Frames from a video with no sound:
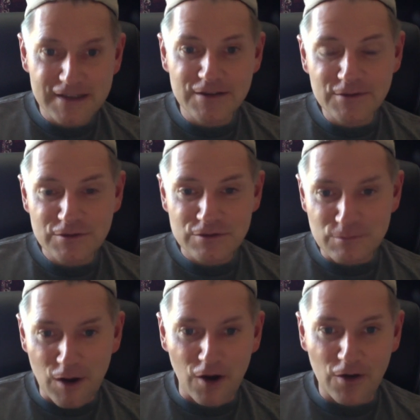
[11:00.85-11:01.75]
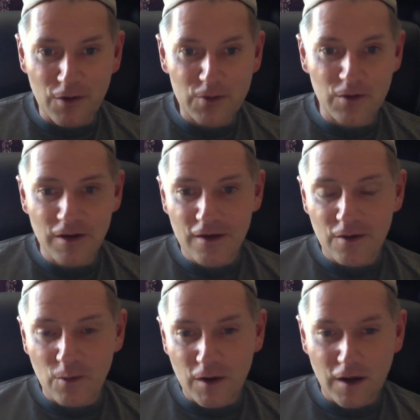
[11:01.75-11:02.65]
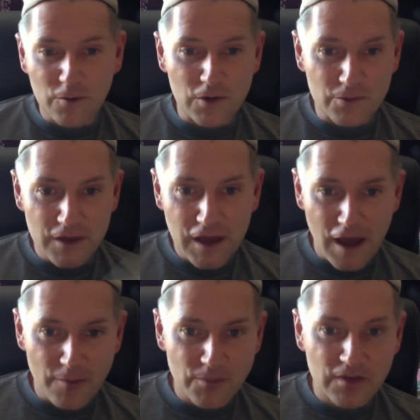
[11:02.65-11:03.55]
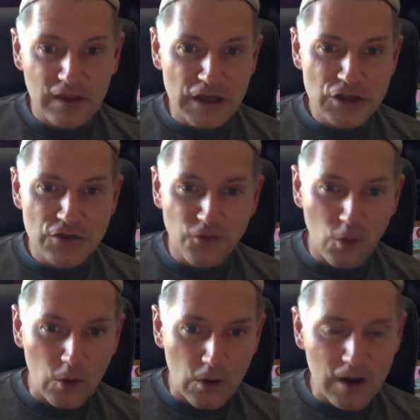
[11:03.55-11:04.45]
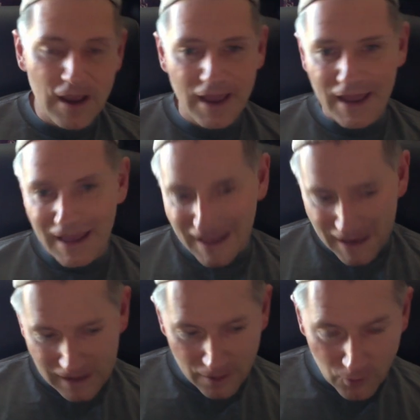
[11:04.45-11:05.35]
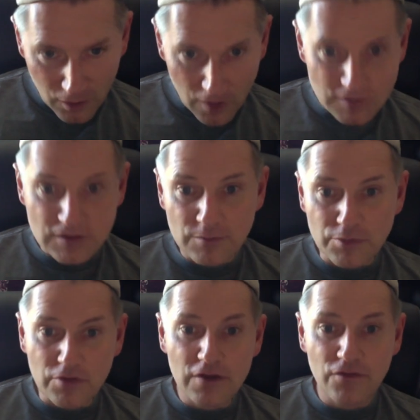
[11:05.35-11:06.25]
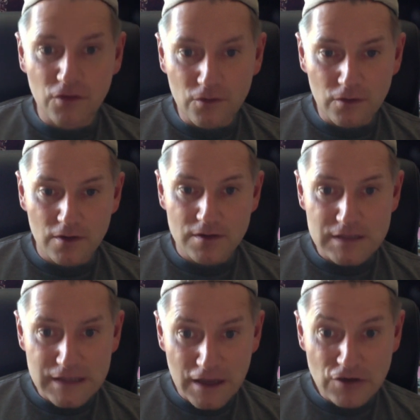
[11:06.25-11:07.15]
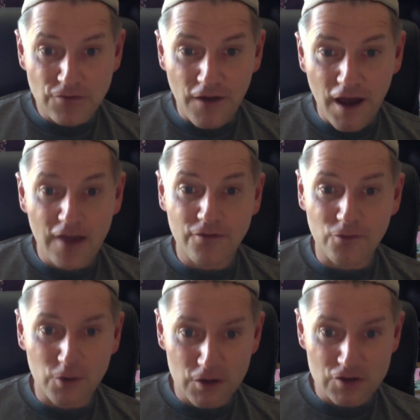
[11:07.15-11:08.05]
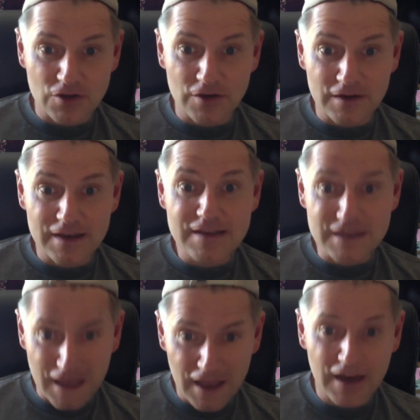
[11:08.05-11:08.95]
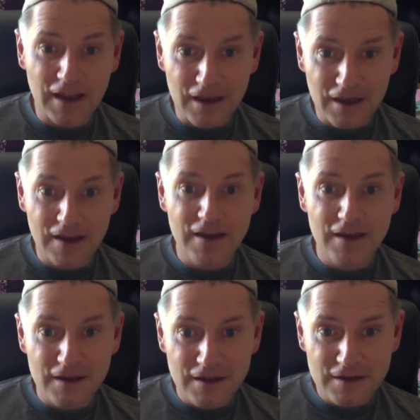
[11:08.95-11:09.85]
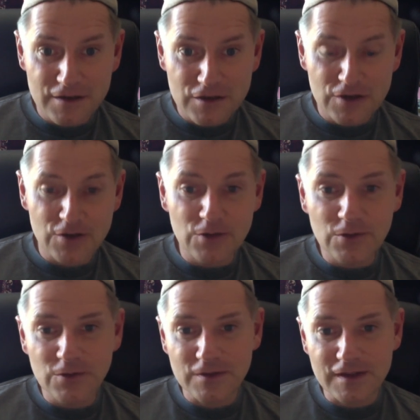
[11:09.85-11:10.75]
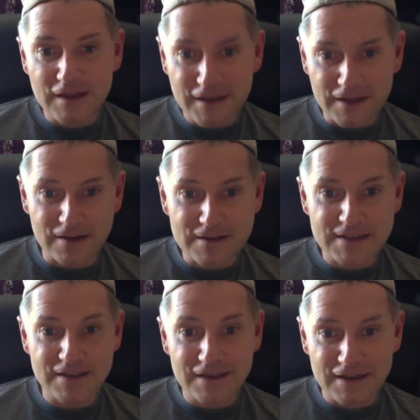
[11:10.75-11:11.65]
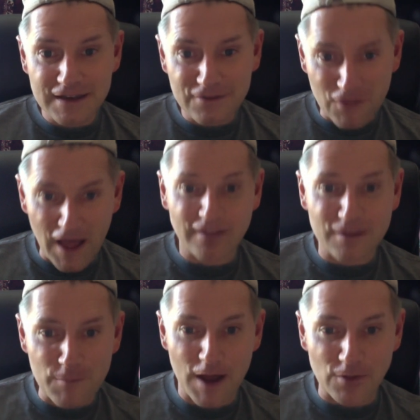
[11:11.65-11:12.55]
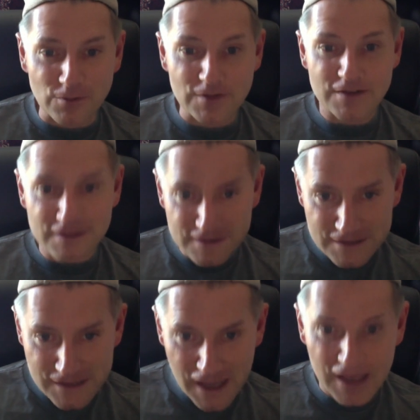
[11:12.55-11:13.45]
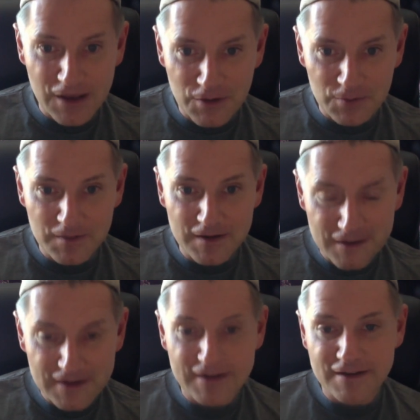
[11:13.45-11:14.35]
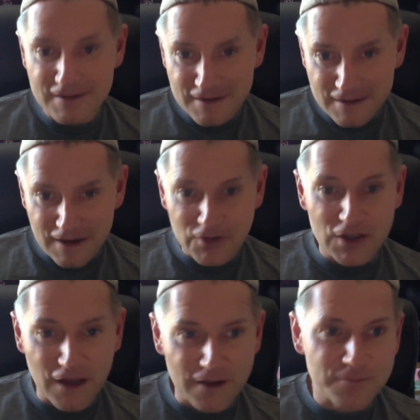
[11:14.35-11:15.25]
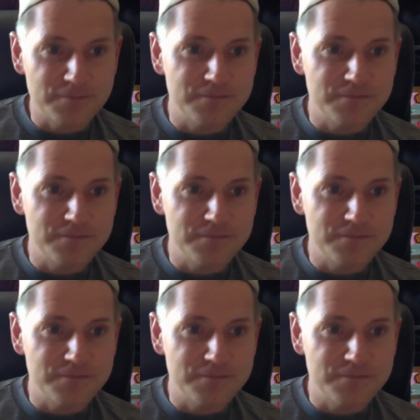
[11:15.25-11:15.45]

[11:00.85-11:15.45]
you tomorrow when I will recap stage 4. And I will also preview stage 5, which is getting to the hills, if not the mountains. Thank you. Have a good day.